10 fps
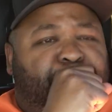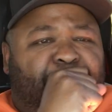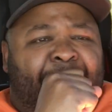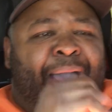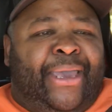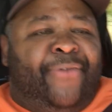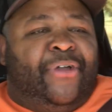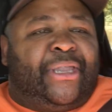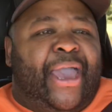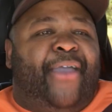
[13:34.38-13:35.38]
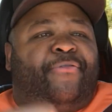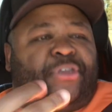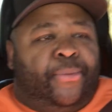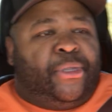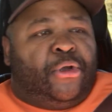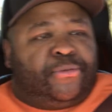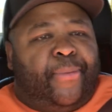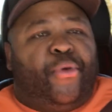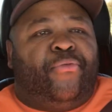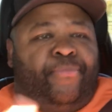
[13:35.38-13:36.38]
I even gave some of those
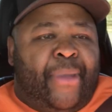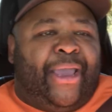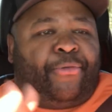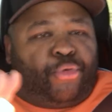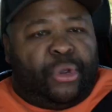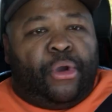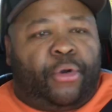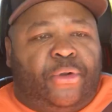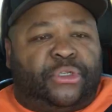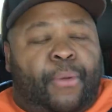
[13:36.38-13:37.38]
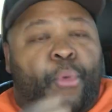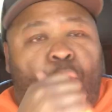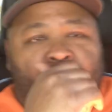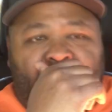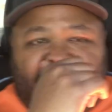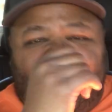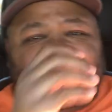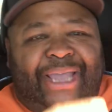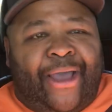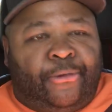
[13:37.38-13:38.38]
people who made 3 orders or more a
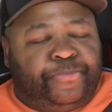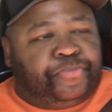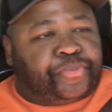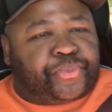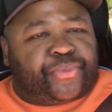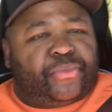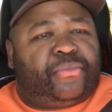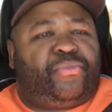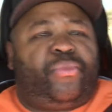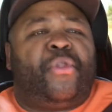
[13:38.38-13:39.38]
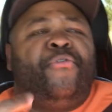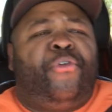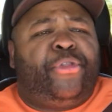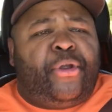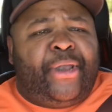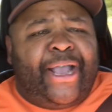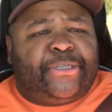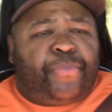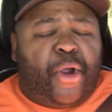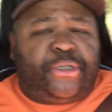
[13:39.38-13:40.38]
discount for their
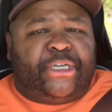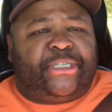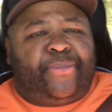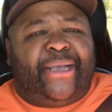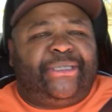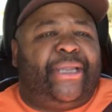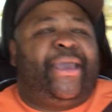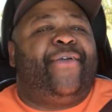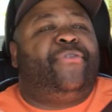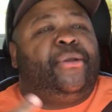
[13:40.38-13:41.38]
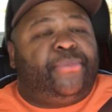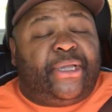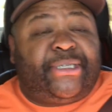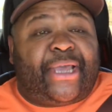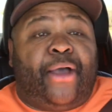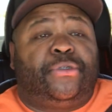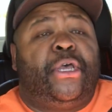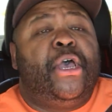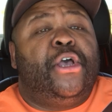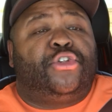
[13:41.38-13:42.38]
next purchase. Basically gave them discounts,
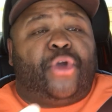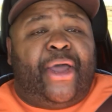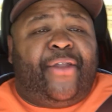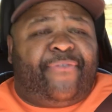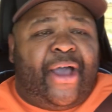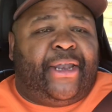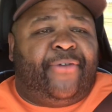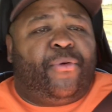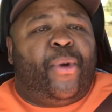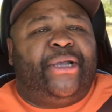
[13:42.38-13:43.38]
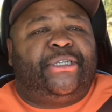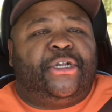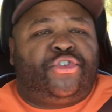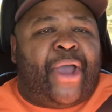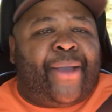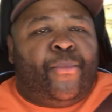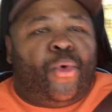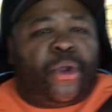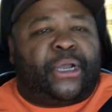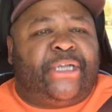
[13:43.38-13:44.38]
trying to find different ways to attract
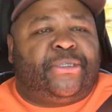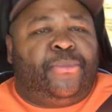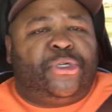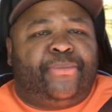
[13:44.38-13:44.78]
more customers.